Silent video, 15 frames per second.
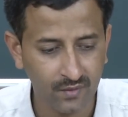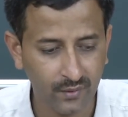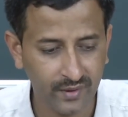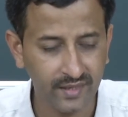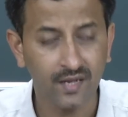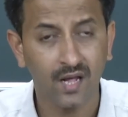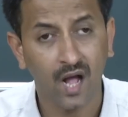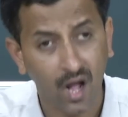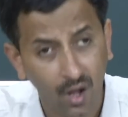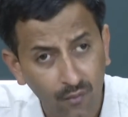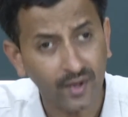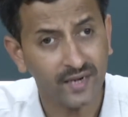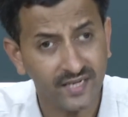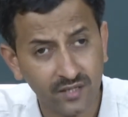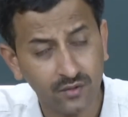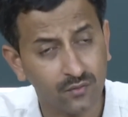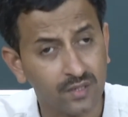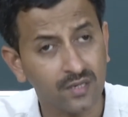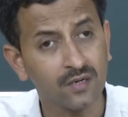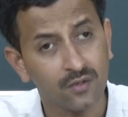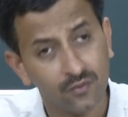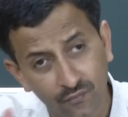Okay. How
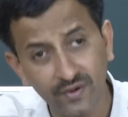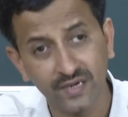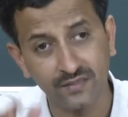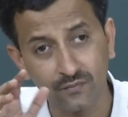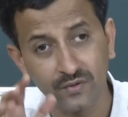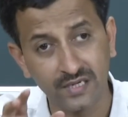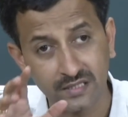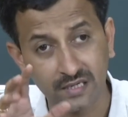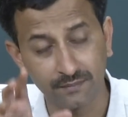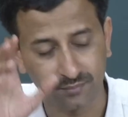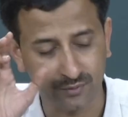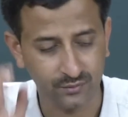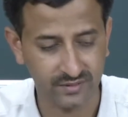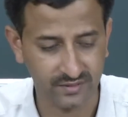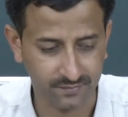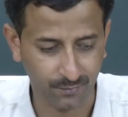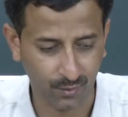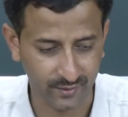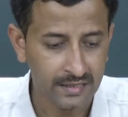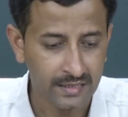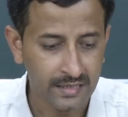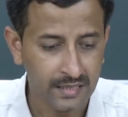unequal, we will come to this
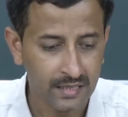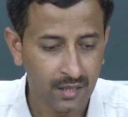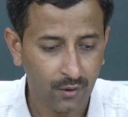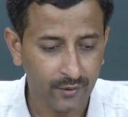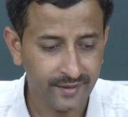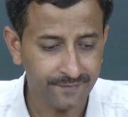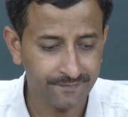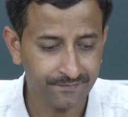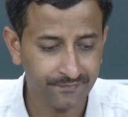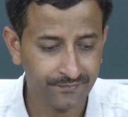point. Okay.